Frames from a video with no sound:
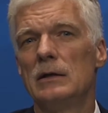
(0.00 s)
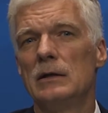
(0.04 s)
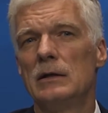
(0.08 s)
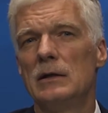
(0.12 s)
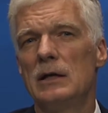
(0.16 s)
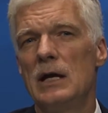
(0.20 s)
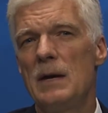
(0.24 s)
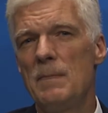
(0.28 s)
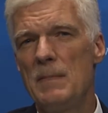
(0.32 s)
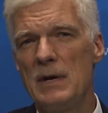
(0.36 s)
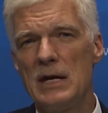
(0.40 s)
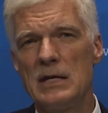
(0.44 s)

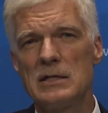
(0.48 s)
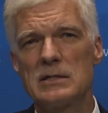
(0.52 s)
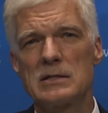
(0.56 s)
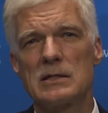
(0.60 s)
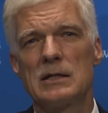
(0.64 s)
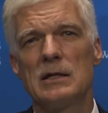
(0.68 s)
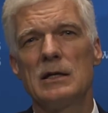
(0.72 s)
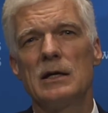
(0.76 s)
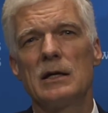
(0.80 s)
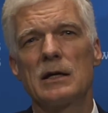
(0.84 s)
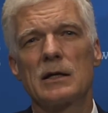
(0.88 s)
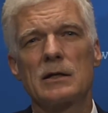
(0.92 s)
It means
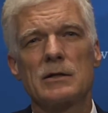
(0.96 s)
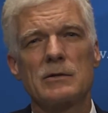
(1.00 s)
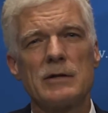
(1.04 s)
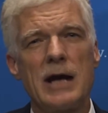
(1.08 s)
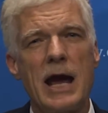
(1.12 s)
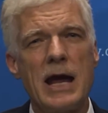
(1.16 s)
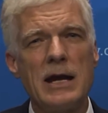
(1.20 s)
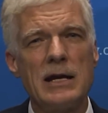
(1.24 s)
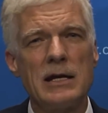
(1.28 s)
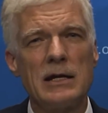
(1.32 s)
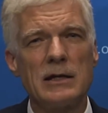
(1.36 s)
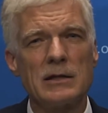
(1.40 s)

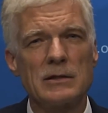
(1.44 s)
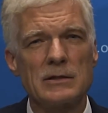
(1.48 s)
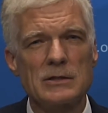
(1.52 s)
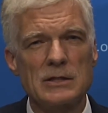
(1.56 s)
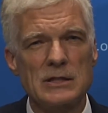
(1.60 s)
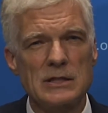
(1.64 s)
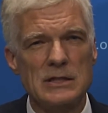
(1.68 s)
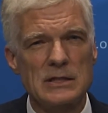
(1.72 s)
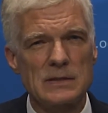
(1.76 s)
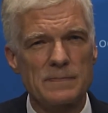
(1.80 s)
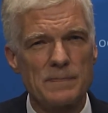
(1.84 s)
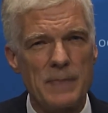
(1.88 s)
creating
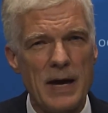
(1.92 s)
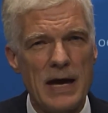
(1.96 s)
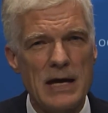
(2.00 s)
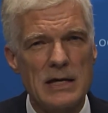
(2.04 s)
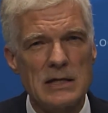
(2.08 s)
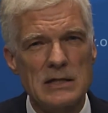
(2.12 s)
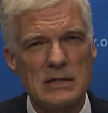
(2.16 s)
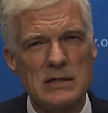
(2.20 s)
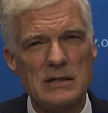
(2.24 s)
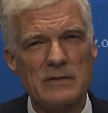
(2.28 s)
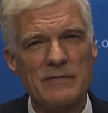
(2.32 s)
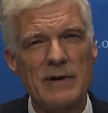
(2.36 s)

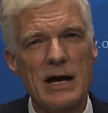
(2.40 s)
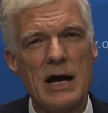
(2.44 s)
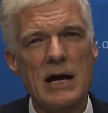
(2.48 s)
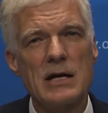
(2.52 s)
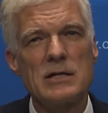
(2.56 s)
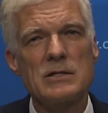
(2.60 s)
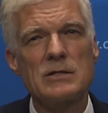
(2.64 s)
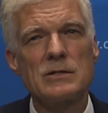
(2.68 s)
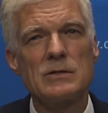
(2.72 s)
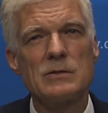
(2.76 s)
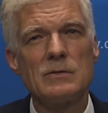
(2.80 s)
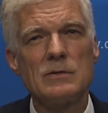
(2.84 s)
space where
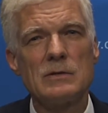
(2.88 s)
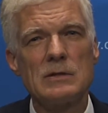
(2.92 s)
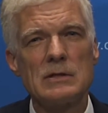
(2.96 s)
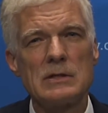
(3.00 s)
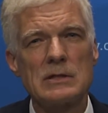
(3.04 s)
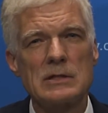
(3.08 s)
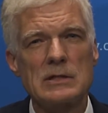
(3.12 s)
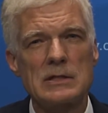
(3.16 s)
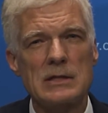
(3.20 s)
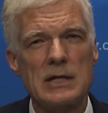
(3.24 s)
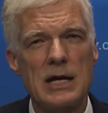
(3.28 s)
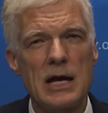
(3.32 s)

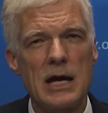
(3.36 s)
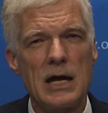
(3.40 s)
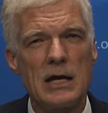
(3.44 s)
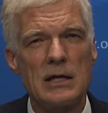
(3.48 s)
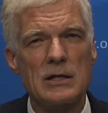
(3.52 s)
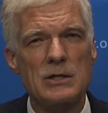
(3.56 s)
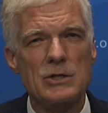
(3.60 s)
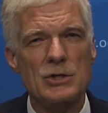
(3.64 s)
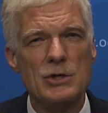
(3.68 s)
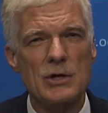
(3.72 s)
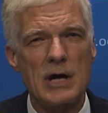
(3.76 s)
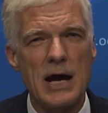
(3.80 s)
students can
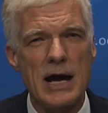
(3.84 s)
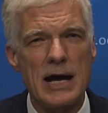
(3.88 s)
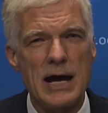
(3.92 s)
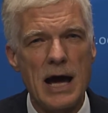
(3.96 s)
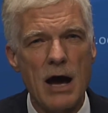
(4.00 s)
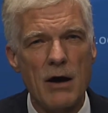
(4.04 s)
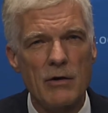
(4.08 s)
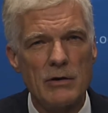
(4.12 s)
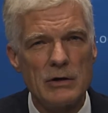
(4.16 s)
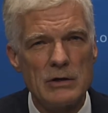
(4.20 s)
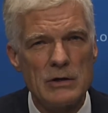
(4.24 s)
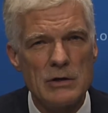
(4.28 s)
try
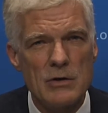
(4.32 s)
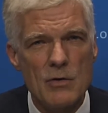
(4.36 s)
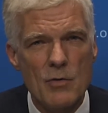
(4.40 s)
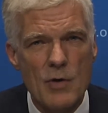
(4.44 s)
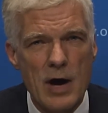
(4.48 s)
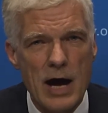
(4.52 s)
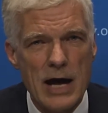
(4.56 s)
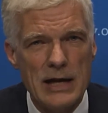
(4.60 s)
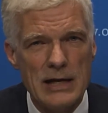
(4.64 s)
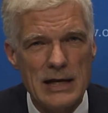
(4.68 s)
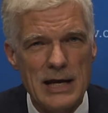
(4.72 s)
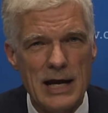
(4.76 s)
out new
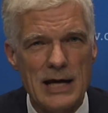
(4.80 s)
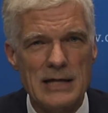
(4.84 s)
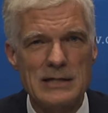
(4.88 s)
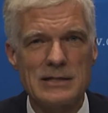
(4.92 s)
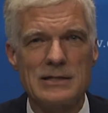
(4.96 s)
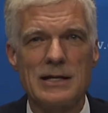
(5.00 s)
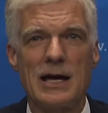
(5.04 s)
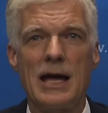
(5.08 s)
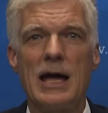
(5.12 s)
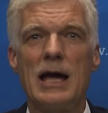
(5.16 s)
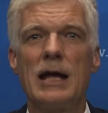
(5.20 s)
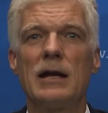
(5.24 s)
ideas
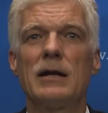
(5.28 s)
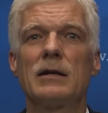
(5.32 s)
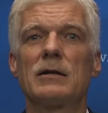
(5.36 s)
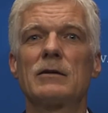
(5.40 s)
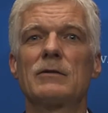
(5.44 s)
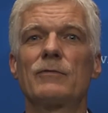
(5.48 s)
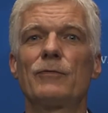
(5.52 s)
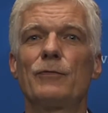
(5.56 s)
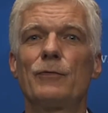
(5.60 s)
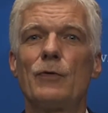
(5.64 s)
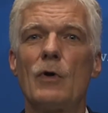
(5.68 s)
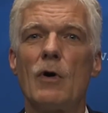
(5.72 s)
and
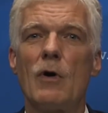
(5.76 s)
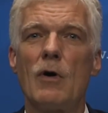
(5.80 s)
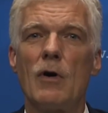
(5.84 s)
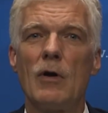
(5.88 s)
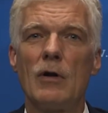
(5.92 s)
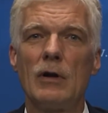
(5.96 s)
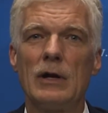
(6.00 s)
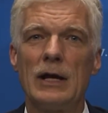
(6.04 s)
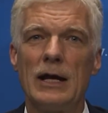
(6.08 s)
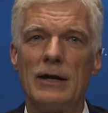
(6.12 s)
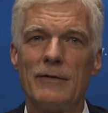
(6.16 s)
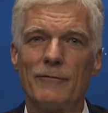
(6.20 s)

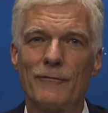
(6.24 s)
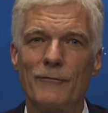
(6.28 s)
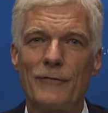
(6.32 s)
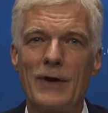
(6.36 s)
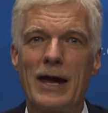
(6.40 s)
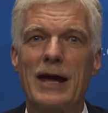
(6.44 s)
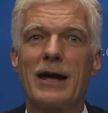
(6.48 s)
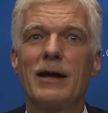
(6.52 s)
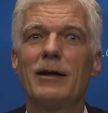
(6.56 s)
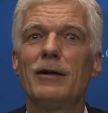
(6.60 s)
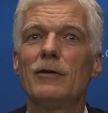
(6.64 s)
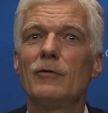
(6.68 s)
fall and
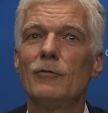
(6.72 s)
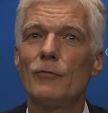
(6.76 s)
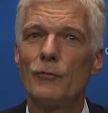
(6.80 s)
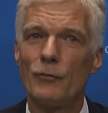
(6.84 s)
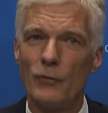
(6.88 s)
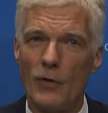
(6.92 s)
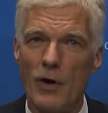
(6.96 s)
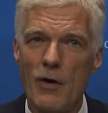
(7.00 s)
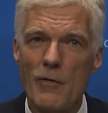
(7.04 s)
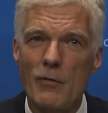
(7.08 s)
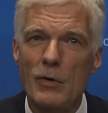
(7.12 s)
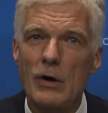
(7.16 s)
fail
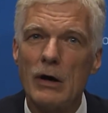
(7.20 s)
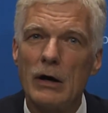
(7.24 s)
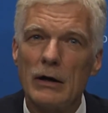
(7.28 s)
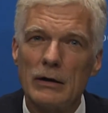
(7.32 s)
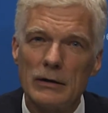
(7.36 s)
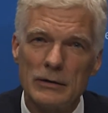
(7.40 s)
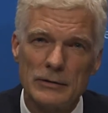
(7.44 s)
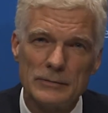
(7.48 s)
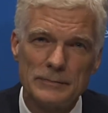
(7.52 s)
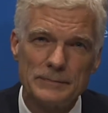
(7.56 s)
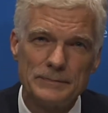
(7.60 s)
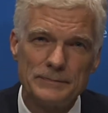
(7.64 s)
forward.
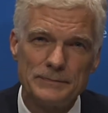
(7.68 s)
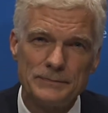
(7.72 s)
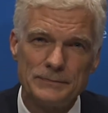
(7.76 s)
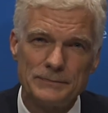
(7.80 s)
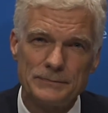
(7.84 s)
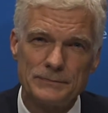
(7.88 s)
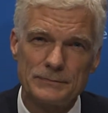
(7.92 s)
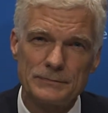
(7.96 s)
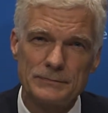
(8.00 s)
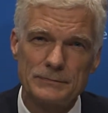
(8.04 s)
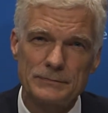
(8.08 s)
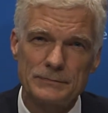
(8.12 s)

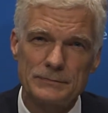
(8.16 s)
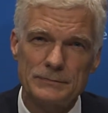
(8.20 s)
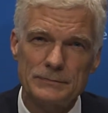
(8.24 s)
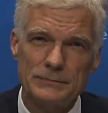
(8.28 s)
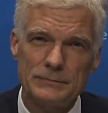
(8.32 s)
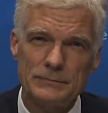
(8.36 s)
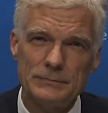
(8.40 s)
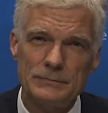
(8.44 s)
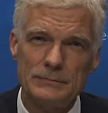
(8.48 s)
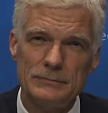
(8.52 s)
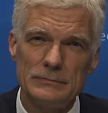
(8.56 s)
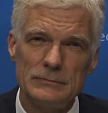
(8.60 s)

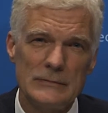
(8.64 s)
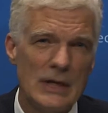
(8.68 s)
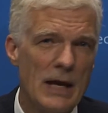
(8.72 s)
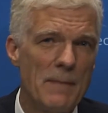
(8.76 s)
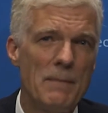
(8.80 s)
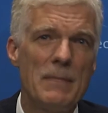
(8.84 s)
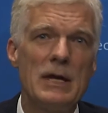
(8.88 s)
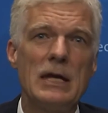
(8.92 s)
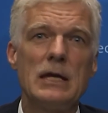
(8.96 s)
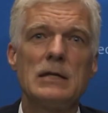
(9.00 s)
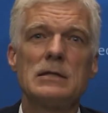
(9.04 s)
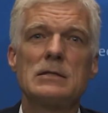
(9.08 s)
It
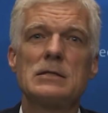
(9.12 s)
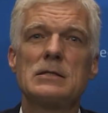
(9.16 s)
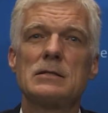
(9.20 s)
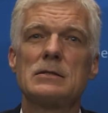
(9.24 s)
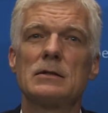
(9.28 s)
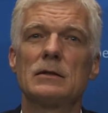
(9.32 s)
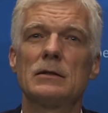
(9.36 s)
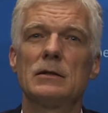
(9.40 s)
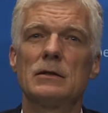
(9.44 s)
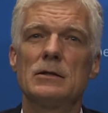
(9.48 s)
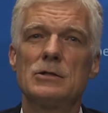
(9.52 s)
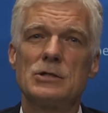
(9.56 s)
means
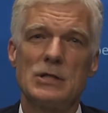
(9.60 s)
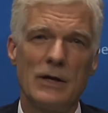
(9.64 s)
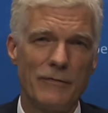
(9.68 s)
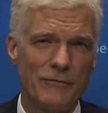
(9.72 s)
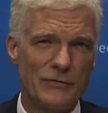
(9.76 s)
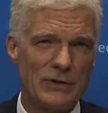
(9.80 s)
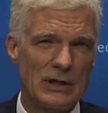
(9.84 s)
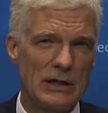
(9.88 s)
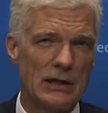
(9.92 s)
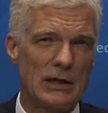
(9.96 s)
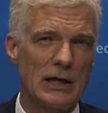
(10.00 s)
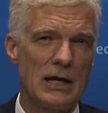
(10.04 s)

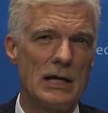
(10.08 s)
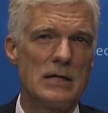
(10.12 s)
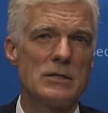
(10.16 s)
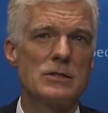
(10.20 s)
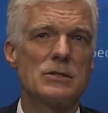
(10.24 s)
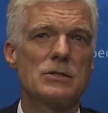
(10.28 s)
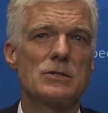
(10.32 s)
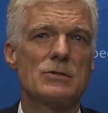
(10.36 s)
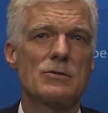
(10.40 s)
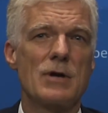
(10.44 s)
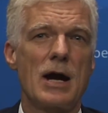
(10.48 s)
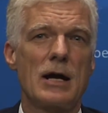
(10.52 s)
shifting
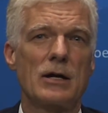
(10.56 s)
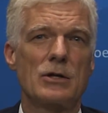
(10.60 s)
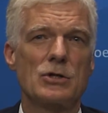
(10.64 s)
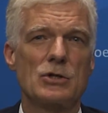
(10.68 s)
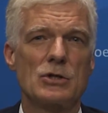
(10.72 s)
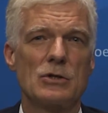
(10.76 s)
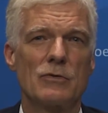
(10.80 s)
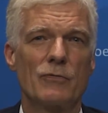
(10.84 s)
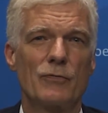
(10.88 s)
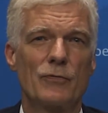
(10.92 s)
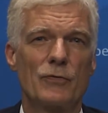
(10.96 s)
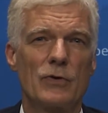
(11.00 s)

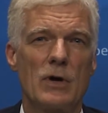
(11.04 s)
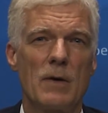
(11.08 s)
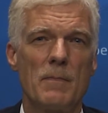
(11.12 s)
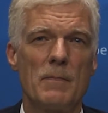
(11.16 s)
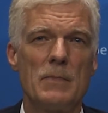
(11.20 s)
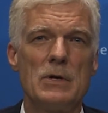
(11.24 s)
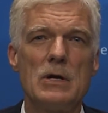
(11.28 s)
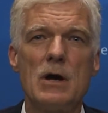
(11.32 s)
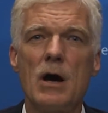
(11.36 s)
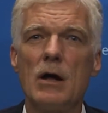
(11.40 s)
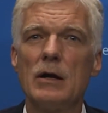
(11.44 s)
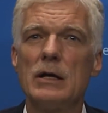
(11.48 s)
instruction
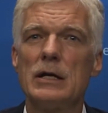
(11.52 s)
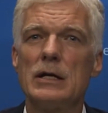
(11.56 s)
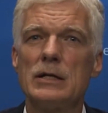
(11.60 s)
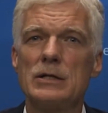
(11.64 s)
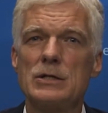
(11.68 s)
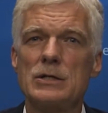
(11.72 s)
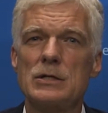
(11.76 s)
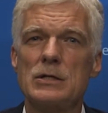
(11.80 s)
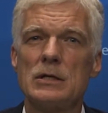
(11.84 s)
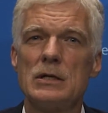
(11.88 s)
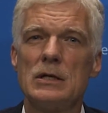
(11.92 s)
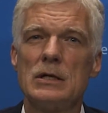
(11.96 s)
from
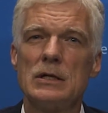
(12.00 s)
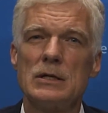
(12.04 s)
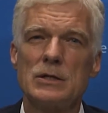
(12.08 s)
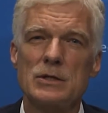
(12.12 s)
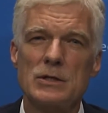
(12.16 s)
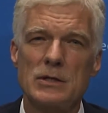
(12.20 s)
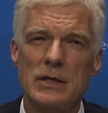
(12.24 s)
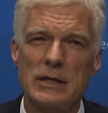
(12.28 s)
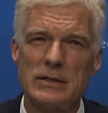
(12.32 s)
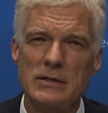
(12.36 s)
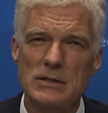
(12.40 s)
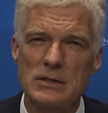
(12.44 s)
knowledge
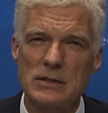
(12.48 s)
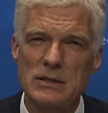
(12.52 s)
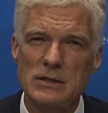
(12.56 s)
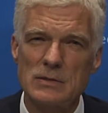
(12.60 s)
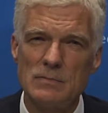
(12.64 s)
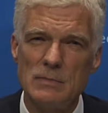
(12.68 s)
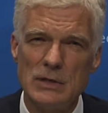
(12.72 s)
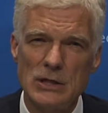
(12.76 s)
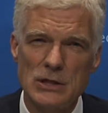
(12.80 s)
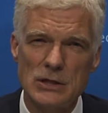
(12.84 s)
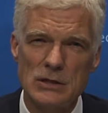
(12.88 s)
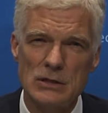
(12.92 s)

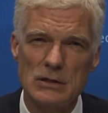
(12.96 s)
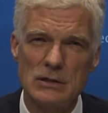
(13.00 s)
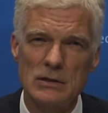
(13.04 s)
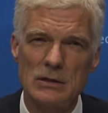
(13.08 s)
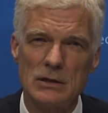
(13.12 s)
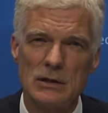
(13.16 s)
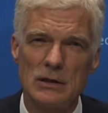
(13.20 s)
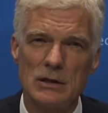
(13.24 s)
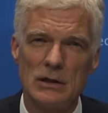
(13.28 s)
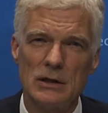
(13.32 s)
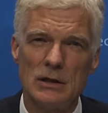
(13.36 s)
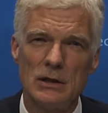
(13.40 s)
transmission
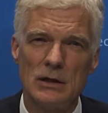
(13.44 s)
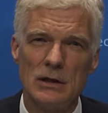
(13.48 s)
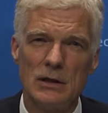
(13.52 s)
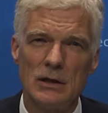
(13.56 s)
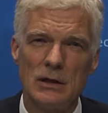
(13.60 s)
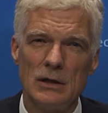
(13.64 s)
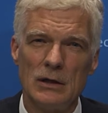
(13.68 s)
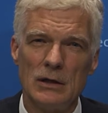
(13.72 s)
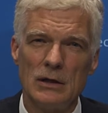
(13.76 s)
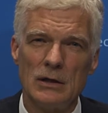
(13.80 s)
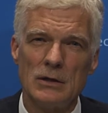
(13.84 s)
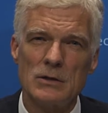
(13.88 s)

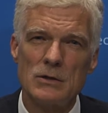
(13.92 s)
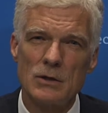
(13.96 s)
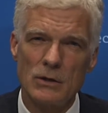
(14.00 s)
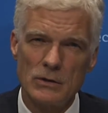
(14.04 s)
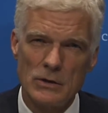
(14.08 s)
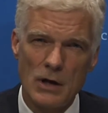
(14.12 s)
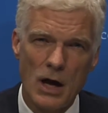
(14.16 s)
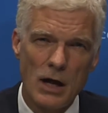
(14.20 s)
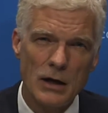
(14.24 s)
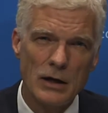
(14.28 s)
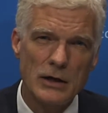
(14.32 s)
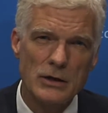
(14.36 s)
to
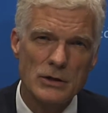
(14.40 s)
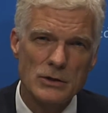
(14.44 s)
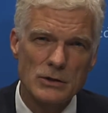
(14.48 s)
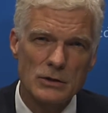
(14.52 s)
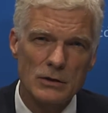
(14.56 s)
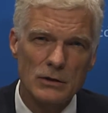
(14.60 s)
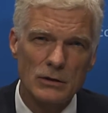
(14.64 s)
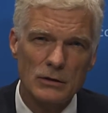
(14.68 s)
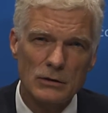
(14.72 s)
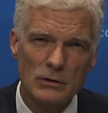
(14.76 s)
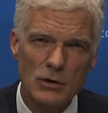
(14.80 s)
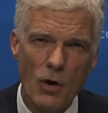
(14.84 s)
knowledge
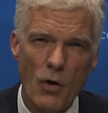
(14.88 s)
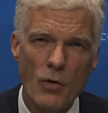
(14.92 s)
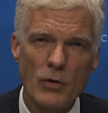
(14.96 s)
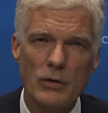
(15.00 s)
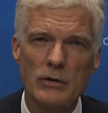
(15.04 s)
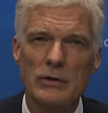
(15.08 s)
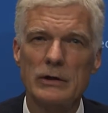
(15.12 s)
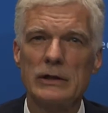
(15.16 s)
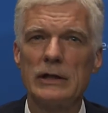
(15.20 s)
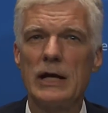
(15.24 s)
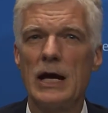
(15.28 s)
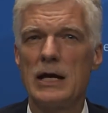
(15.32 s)

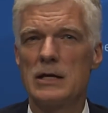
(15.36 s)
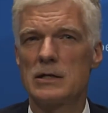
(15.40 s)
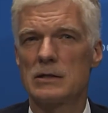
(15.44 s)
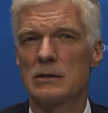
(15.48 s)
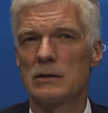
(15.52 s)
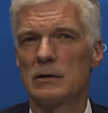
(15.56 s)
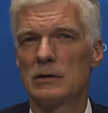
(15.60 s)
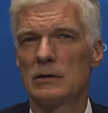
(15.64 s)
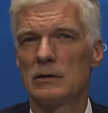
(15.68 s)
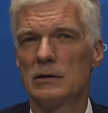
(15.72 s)
co-creation.